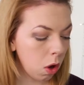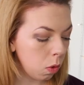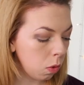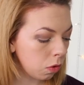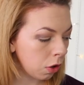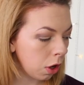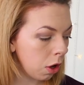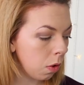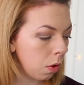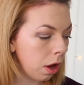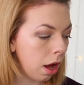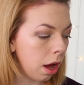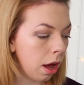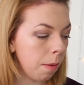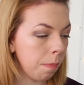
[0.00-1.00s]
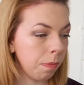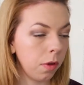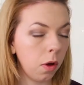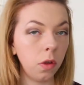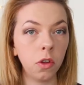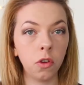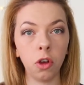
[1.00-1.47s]
Also, um,
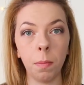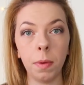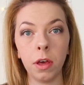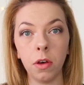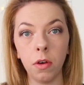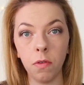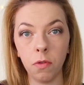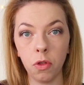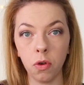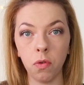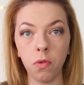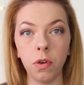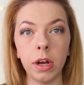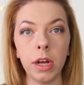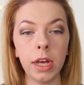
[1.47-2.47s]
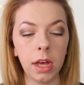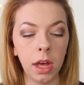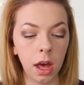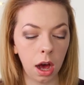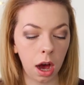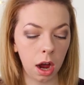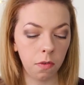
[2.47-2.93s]
on the topic of jewellery,
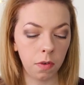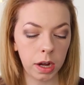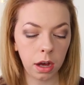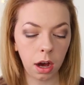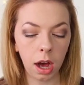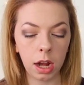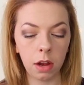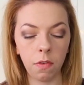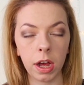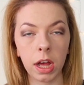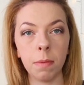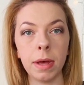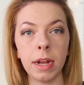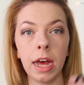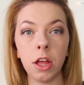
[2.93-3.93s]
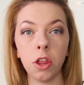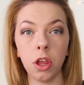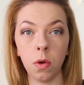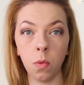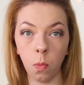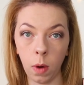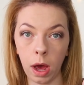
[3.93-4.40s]
I really highly recommend
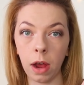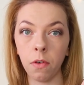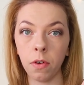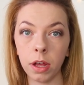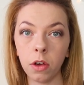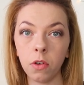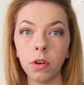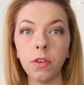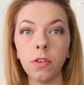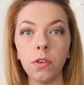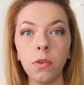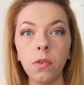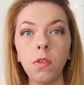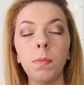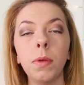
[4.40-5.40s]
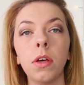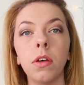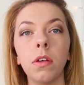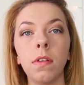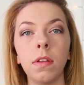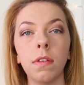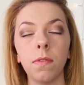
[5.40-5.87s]
actually wearing crystals
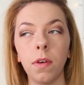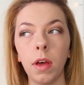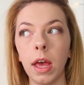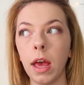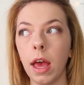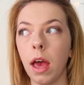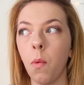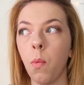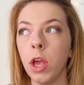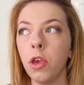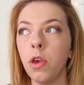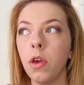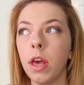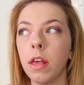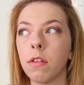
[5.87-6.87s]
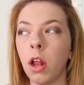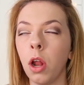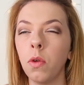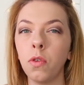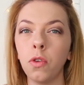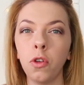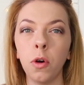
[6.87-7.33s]
because it's it, when you it's
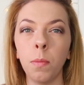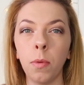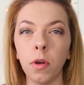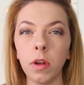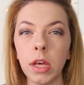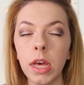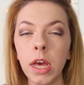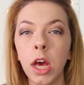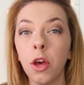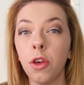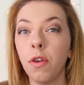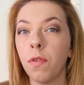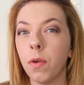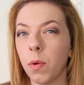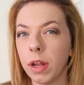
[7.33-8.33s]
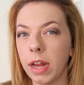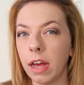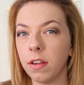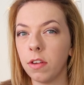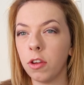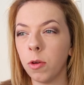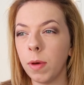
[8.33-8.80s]
close to your body, you feel
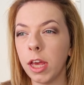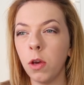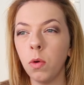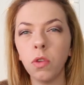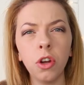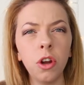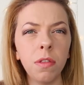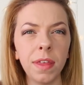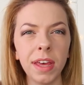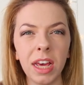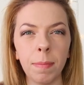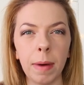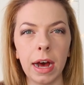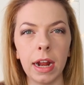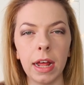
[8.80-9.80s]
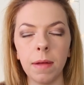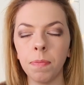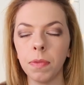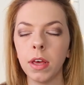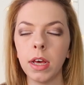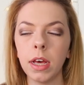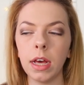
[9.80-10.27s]
connected to it and you also don't think about it.
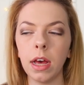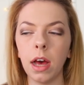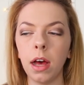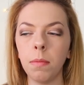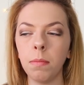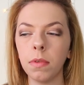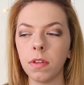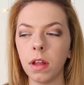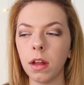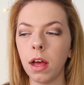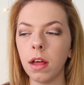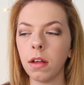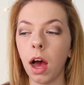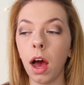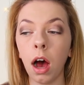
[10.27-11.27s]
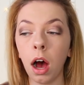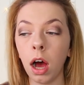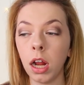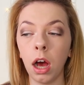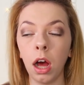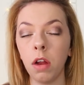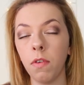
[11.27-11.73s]
Um, sometimes I
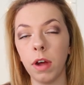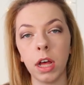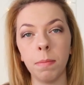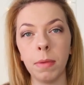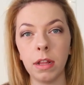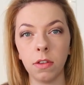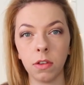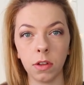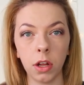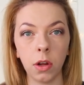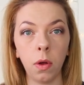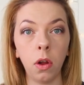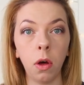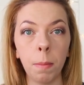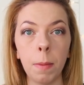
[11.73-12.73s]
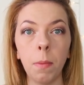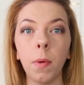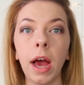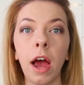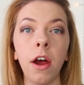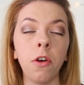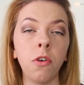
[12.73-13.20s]
highly, highly recommend this because I know a lot of people
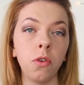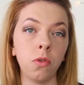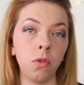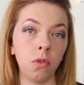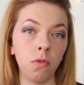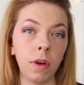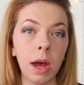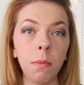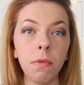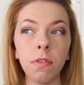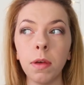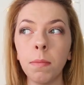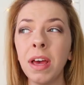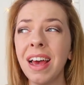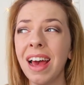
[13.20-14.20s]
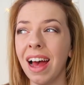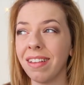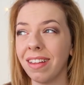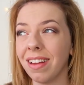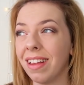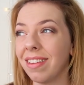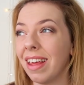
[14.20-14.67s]
carry crystals around with them
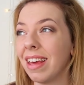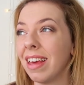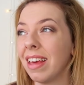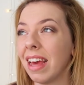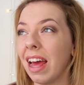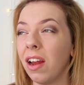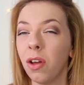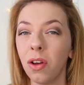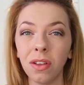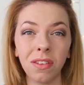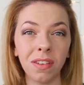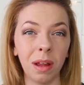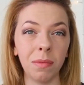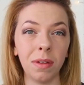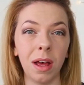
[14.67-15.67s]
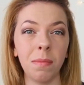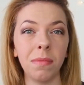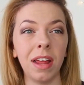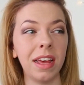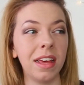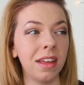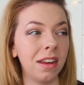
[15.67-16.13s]
and sometimes they can get lost, sometimes
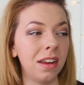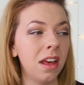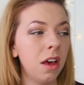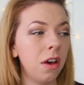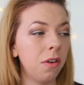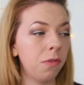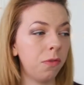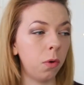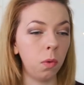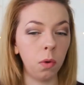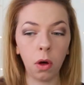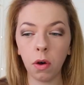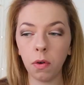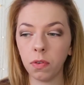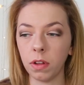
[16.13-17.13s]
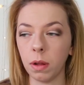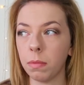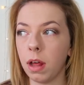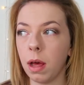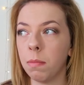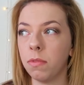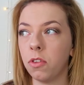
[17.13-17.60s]
they can fall off,
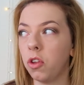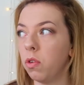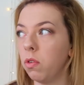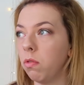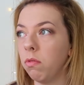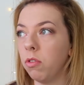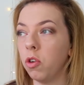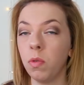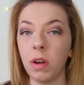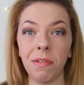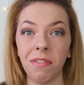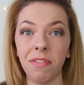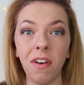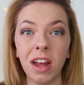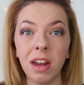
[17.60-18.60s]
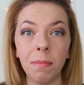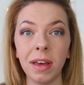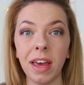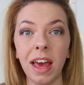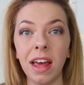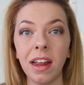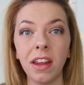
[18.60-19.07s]
sometimes you, you'll never find them
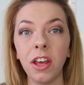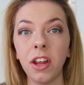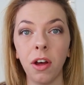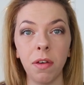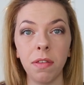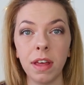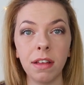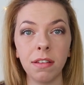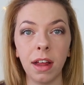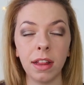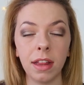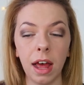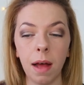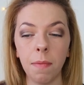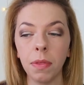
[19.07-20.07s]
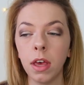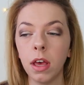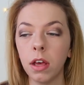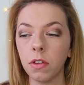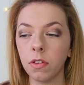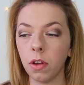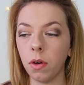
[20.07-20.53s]
again, you know, things like that.
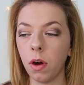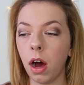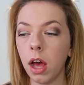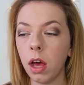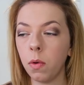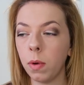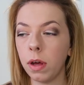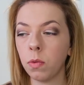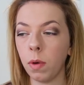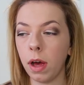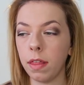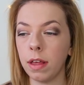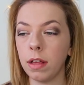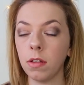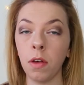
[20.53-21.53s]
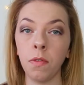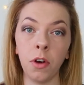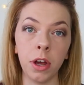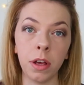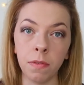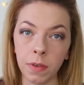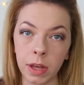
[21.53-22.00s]
So I always wear things that are
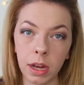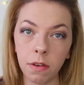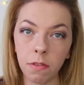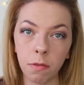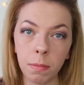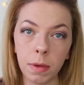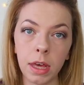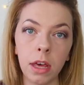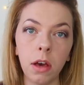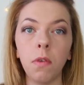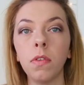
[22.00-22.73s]
very convenient for me.